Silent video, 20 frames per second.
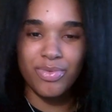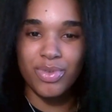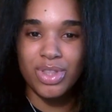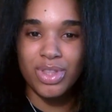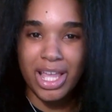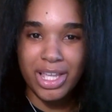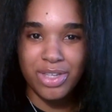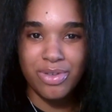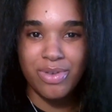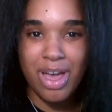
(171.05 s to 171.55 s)

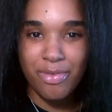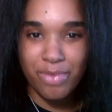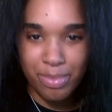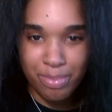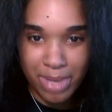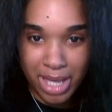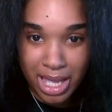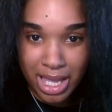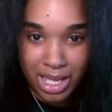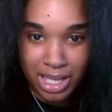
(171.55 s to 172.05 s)
like you have a
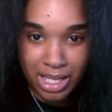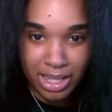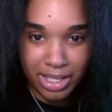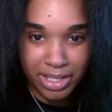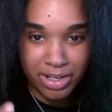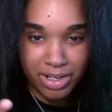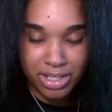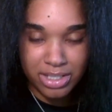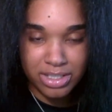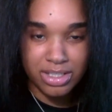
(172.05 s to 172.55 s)
bang, like
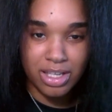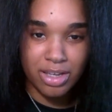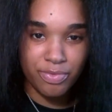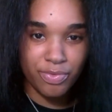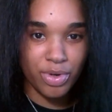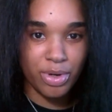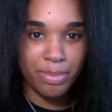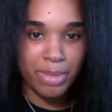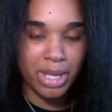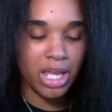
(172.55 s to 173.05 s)
your hair's cut
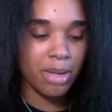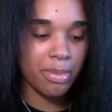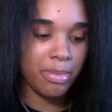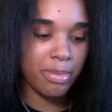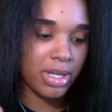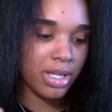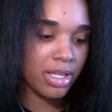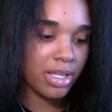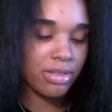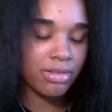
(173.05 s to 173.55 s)
for a bang,
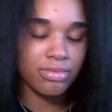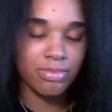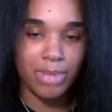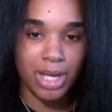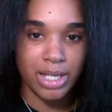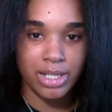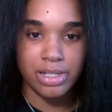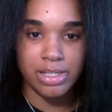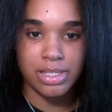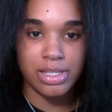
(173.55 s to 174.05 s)
but my
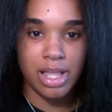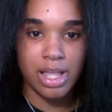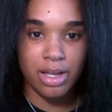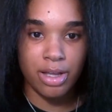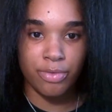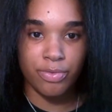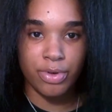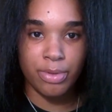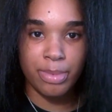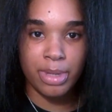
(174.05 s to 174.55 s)
hair's not
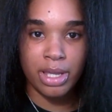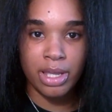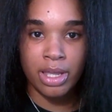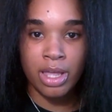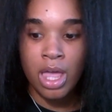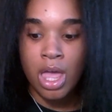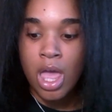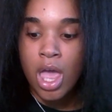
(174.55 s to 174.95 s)
cut for a bang.